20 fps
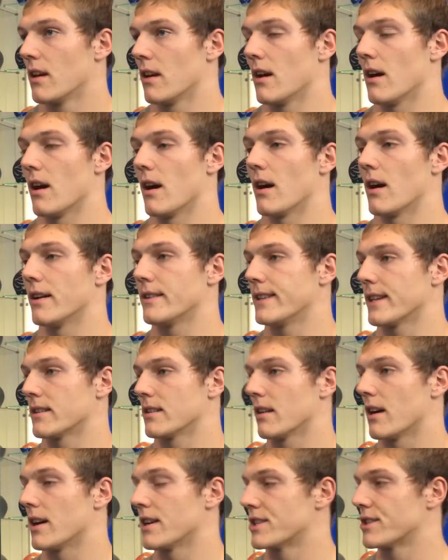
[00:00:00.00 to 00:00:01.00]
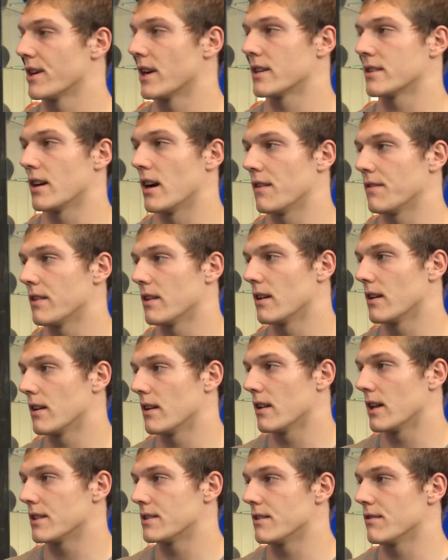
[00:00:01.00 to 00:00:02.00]
It takes a lot of stress off you. It
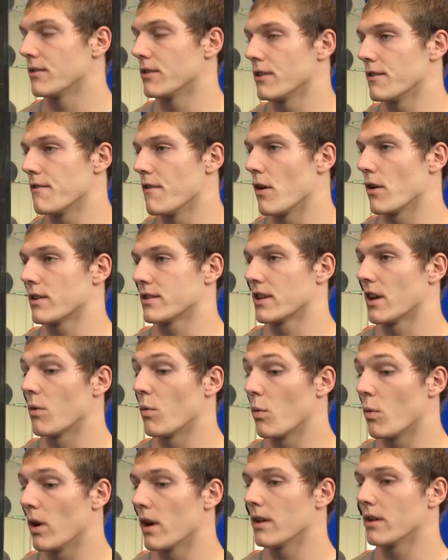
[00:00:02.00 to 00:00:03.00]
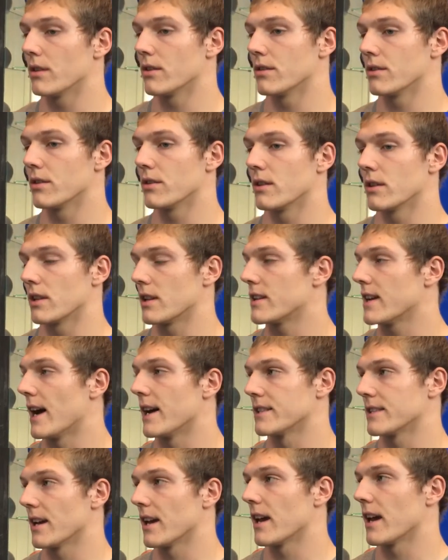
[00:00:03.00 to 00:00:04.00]
lets you really focus on what you're doing, the
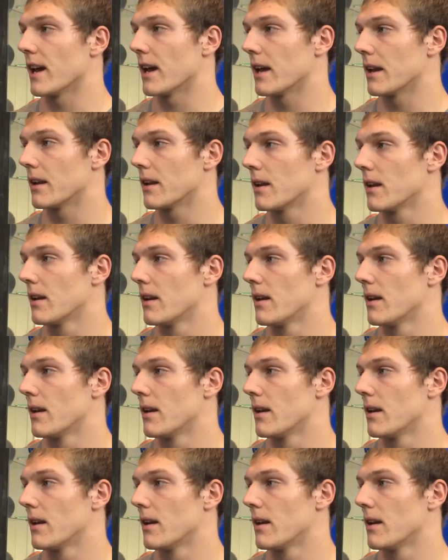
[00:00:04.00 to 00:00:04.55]
task at hand.